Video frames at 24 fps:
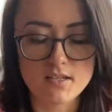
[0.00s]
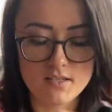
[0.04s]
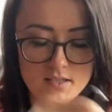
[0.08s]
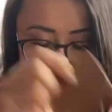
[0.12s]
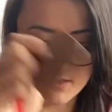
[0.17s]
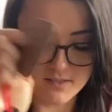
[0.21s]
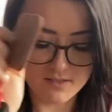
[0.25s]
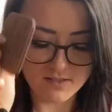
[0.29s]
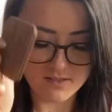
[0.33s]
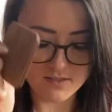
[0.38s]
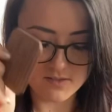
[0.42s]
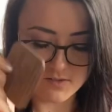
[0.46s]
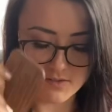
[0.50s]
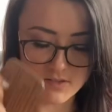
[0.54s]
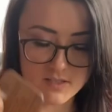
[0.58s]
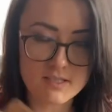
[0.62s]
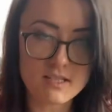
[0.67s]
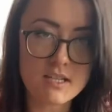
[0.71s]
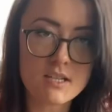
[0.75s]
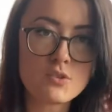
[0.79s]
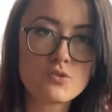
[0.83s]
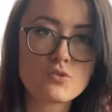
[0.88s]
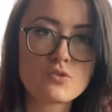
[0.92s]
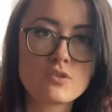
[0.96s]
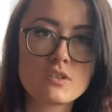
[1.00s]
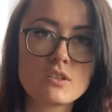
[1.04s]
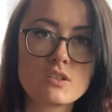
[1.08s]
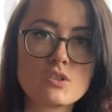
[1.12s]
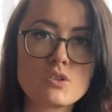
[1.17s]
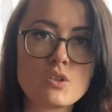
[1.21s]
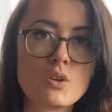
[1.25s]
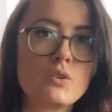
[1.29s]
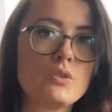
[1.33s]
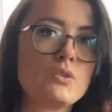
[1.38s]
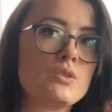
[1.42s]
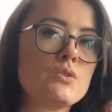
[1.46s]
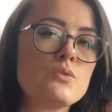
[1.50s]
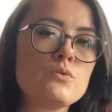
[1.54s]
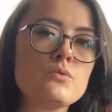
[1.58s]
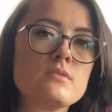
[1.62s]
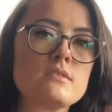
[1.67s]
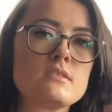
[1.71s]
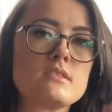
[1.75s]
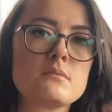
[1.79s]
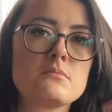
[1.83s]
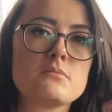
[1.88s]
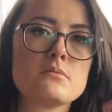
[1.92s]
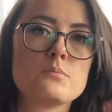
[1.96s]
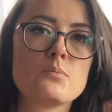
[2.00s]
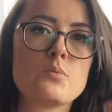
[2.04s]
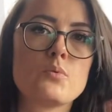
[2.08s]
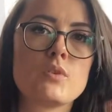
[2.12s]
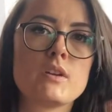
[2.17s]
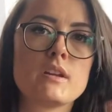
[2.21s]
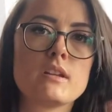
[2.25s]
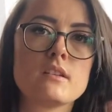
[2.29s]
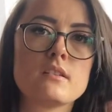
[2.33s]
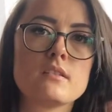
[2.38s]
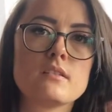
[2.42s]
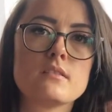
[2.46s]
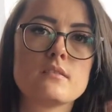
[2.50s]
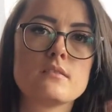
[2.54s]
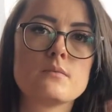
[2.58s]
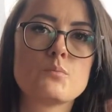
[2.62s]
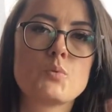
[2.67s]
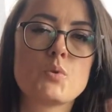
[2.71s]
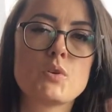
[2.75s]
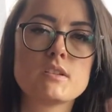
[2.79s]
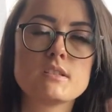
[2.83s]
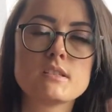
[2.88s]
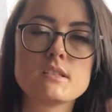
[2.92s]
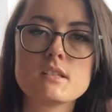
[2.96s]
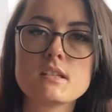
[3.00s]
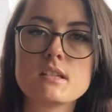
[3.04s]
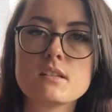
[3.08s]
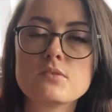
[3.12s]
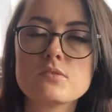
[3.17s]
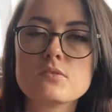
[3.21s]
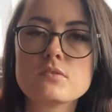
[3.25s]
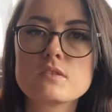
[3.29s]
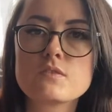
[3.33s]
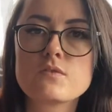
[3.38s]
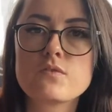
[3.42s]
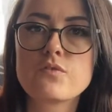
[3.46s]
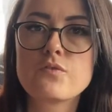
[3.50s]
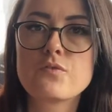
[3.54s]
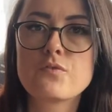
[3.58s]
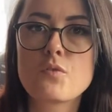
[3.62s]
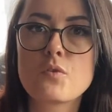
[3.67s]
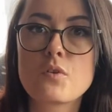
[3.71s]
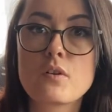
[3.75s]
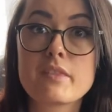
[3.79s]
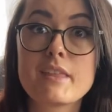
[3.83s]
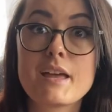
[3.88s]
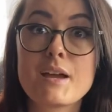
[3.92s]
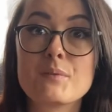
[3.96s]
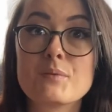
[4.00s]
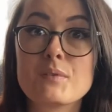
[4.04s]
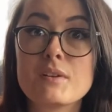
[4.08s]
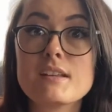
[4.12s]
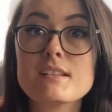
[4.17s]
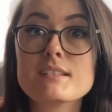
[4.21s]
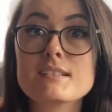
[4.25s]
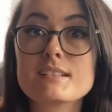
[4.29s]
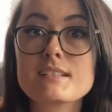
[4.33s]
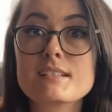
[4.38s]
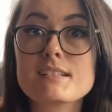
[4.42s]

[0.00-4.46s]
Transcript: And so, because I usually don't use double pointed needles for that reason,